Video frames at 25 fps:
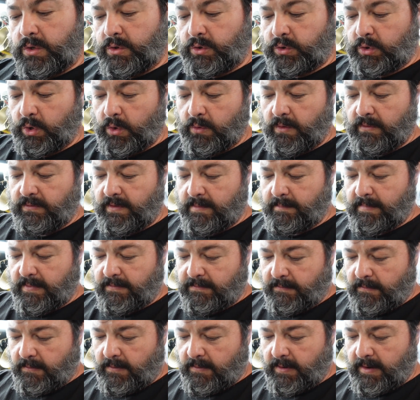2 of them
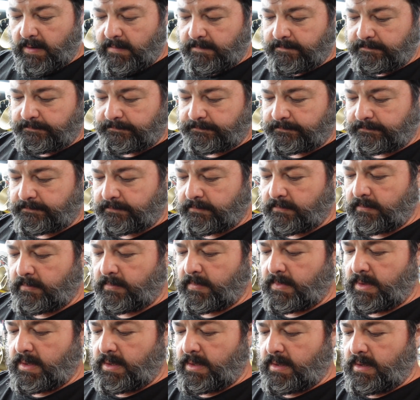before.
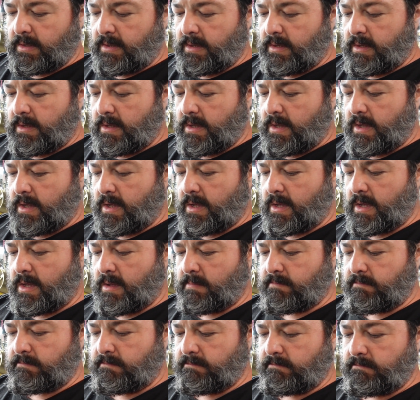
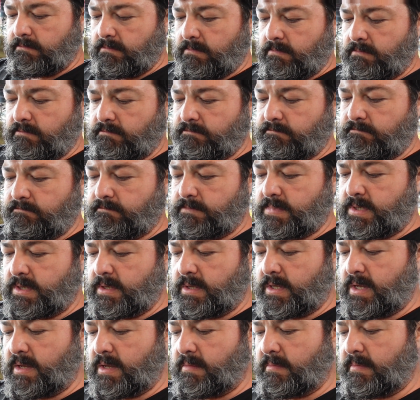So
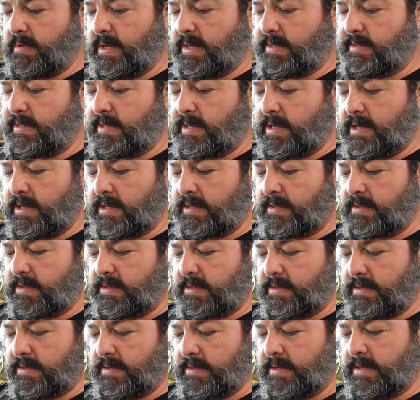then I'm like, yeah,
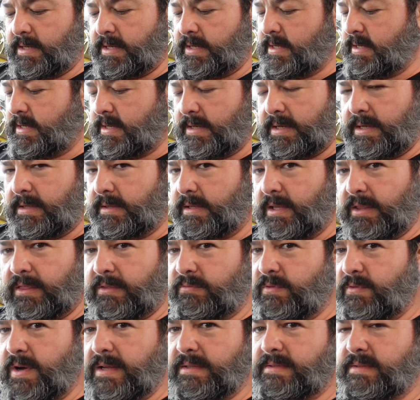the
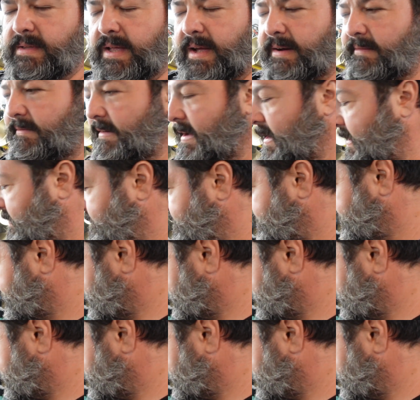thread's not right.